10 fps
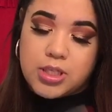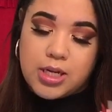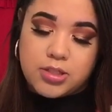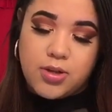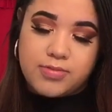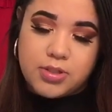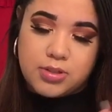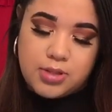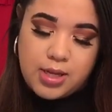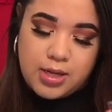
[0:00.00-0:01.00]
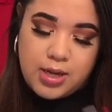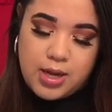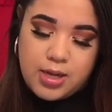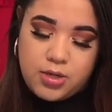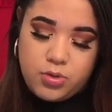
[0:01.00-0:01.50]
And I still have to like
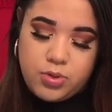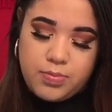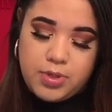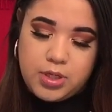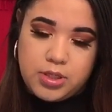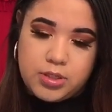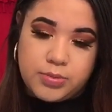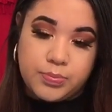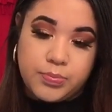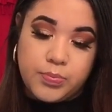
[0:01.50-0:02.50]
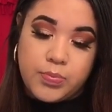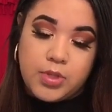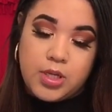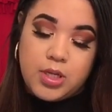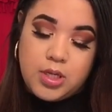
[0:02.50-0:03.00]
I ain't do it because
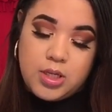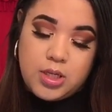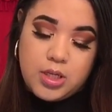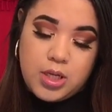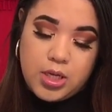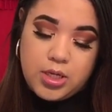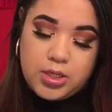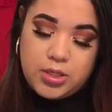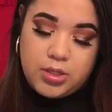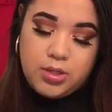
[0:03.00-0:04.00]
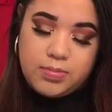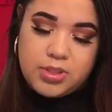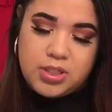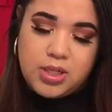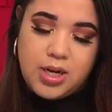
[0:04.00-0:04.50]
yeah, I'm
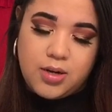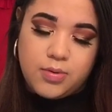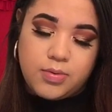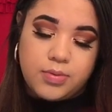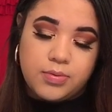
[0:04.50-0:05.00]
gonna get out.